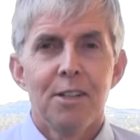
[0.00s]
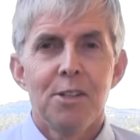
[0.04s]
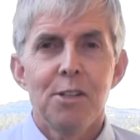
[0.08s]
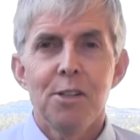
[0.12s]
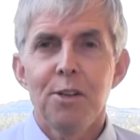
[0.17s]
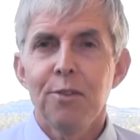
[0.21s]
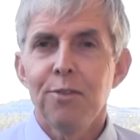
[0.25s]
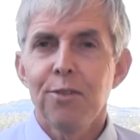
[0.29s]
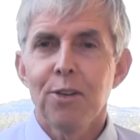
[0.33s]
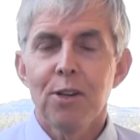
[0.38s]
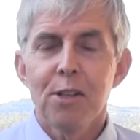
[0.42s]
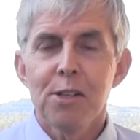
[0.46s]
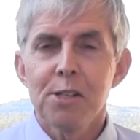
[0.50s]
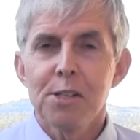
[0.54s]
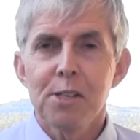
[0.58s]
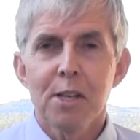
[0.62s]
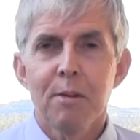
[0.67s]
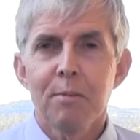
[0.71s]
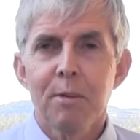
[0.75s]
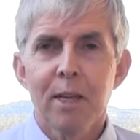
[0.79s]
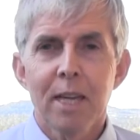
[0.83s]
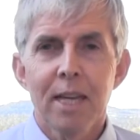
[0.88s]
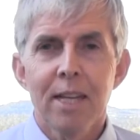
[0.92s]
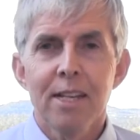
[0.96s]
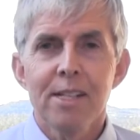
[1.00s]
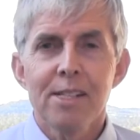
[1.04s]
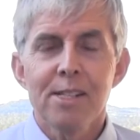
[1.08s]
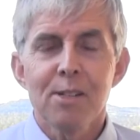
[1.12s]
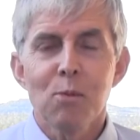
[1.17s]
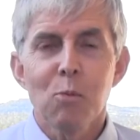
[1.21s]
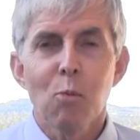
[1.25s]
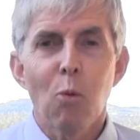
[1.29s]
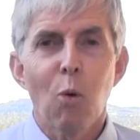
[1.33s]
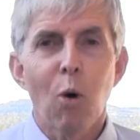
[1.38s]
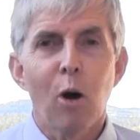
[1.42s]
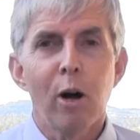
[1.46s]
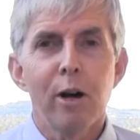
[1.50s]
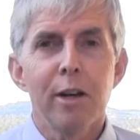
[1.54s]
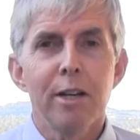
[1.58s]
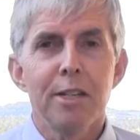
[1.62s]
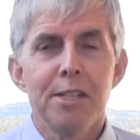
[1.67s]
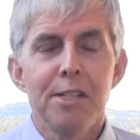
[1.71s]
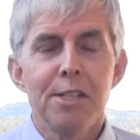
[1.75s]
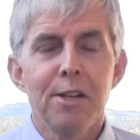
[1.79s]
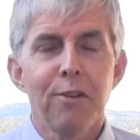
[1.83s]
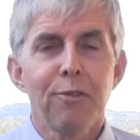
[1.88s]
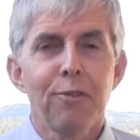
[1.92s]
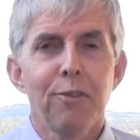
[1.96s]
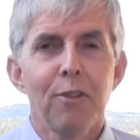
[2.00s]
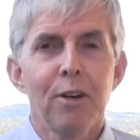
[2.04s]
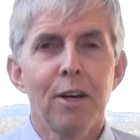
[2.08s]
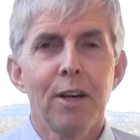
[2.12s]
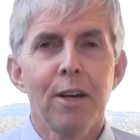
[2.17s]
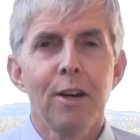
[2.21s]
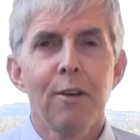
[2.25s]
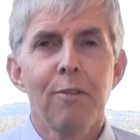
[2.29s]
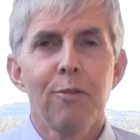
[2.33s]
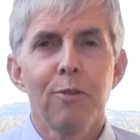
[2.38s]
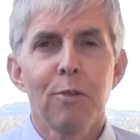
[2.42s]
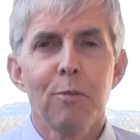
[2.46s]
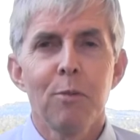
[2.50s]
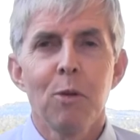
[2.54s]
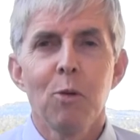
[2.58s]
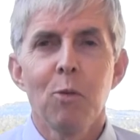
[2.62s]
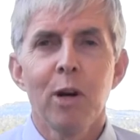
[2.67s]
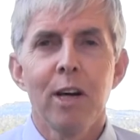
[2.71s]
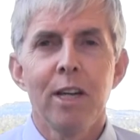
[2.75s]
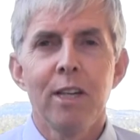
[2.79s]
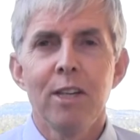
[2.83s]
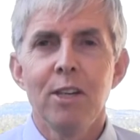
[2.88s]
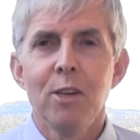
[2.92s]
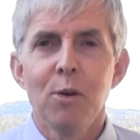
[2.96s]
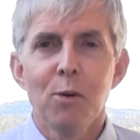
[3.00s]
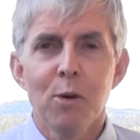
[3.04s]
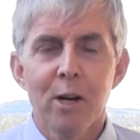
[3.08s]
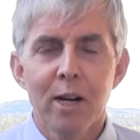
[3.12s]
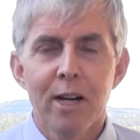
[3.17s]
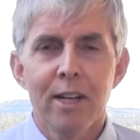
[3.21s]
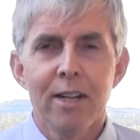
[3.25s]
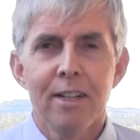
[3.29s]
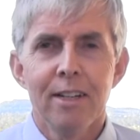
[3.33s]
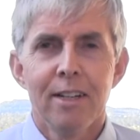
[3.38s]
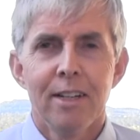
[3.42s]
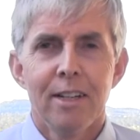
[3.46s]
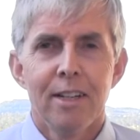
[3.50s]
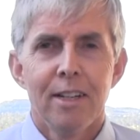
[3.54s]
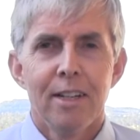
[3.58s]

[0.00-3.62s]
Do you find some kids are wired differently from the way you are?